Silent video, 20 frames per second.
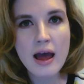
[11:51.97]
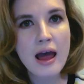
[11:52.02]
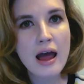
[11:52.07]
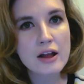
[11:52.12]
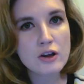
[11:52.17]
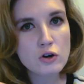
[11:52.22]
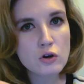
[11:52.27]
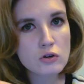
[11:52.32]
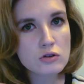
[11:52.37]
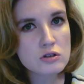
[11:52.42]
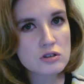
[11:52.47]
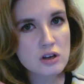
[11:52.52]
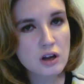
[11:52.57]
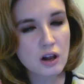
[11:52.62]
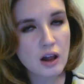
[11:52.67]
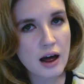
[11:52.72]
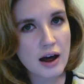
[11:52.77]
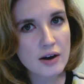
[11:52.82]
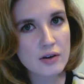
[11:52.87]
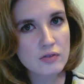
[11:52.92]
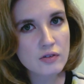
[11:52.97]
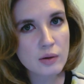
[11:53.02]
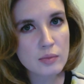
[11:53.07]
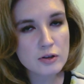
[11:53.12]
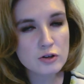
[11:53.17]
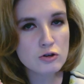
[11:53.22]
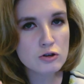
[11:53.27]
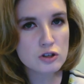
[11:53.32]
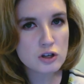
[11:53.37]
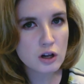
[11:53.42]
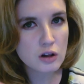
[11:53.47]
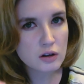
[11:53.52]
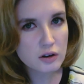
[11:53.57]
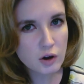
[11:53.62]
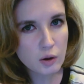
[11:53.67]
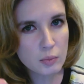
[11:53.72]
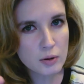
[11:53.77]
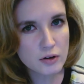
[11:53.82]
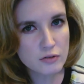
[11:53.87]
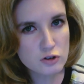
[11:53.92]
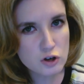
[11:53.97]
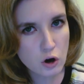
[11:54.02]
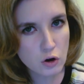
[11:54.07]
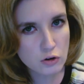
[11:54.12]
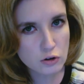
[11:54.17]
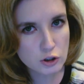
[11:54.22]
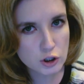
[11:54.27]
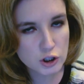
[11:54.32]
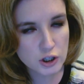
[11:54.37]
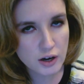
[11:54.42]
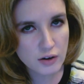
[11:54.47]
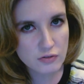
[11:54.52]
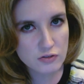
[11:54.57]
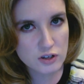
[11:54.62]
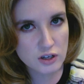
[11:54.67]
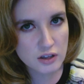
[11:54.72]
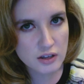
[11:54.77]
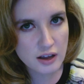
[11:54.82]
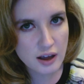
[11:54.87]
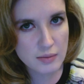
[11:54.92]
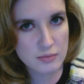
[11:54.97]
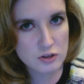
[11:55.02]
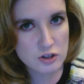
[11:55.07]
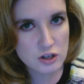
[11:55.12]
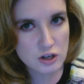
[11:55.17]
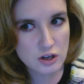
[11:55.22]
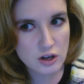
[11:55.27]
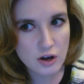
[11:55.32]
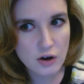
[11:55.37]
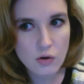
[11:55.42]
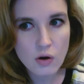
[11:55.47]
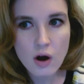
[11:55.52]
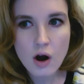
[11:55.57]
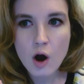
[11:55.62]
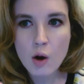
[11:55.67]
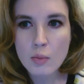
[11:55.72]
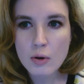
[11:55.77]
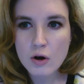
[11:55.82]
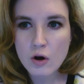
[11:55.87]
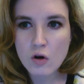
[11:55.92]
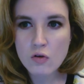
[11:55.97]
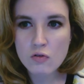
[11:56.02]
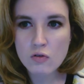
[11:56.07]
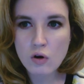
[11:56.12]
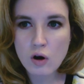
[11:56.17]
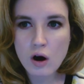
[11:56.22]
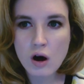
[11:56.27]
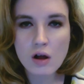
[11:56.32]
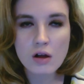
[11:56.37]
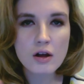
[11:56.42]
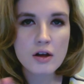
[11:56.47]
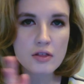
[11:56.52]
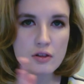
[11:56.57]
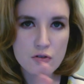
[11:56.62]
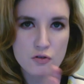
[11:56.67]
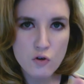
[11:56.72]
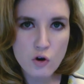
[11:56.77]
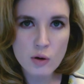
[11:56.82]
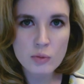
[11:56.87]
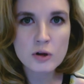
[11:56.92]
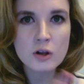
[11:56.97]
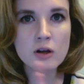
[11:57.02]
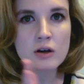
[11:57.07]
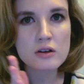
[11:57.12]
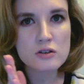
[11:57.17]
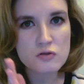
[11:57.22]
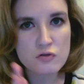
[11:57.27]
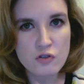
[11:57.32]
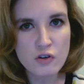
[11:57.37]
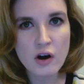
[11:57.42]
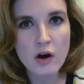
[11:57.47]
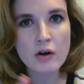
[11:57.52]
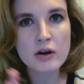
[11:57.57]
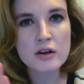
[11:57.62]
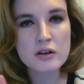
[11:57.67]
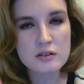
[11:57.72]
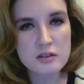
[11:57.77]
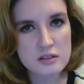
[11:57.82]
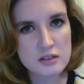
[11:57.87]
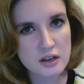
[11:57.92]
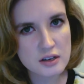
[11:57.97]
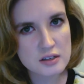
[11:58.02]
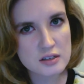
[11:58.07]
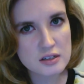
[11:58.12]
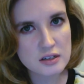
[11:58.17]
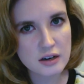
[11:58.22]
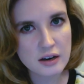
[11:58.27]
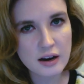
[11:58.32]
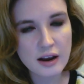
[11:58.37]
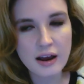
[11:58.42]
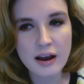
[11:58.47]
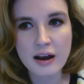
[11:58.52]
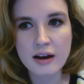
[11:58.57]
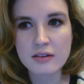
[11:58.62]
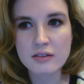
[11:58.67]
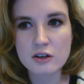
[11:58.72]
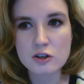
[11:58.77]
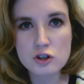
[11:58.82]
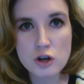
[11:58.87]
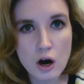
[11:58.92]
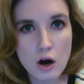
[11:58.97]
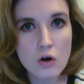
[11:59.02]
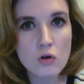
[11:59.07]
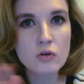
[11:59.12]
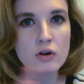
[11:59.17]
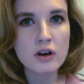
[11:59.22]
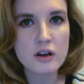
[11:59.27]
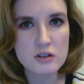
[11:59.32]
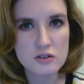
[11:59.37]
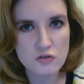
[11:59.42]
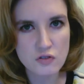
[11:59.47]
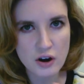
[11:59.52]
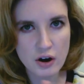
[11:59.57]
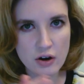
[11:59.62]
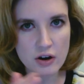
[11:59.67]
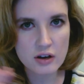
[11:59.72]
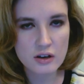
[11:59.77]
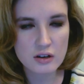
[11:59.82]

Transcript: And you don't see a lot of, I mean, you see a little bit of tonal shift in the MCU, but overall, the formula is very consistent and the tone is very